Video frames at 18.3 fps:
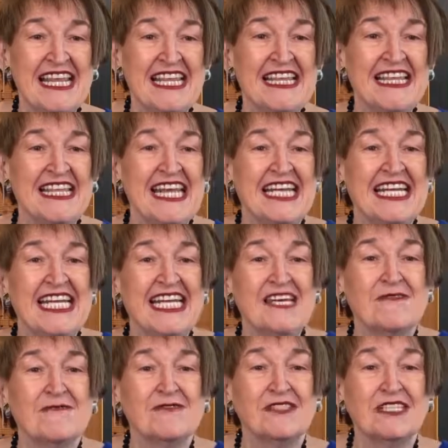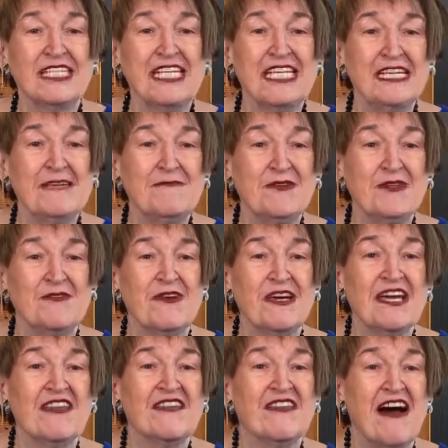that he will keep you
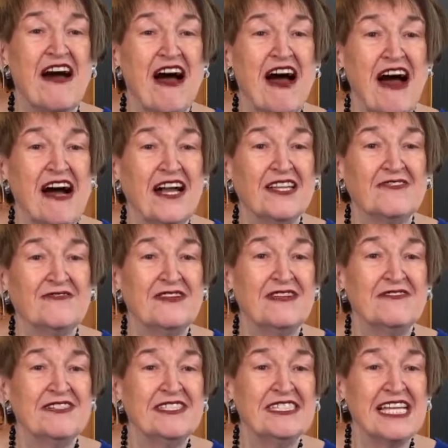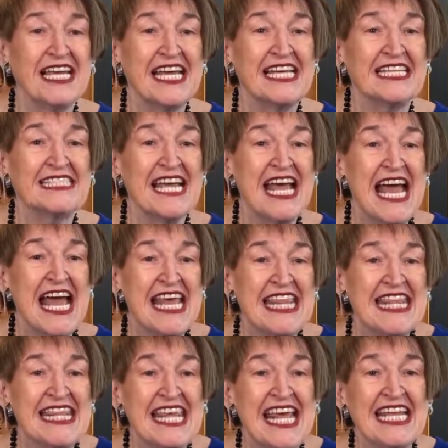in the hollow of his hands,
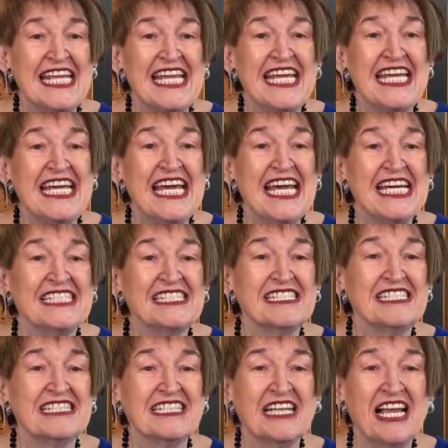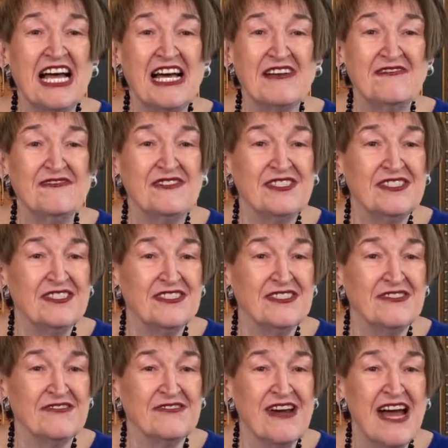that he has loved
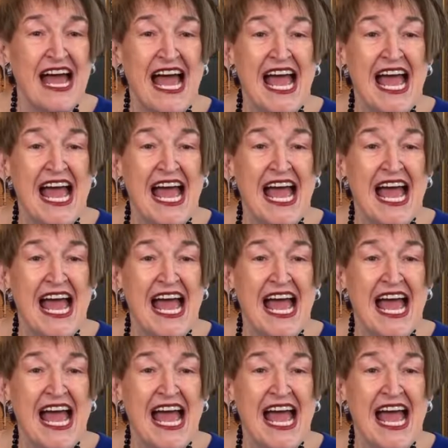you,